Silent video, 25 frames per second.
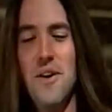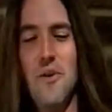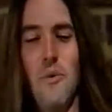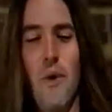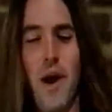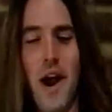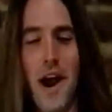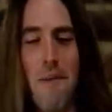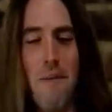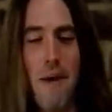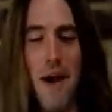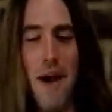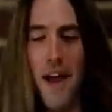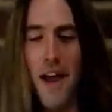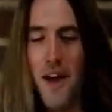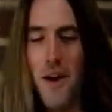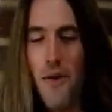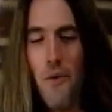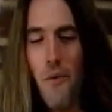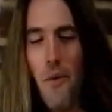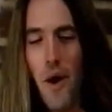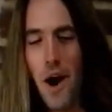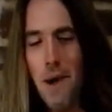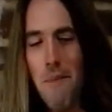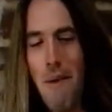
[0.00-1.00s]
One of, my,
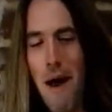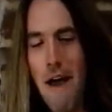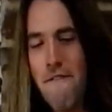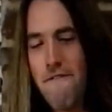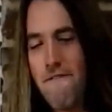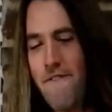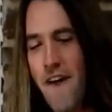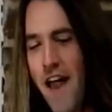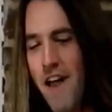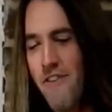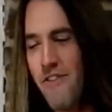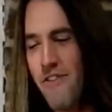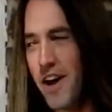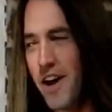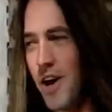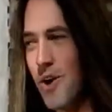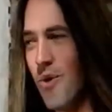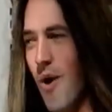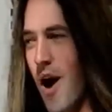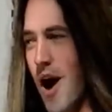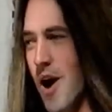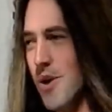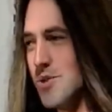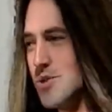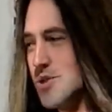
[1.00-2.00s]
one of my favorite
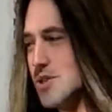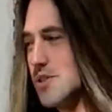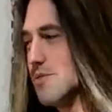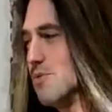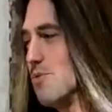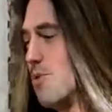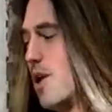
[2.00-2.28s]
quotes,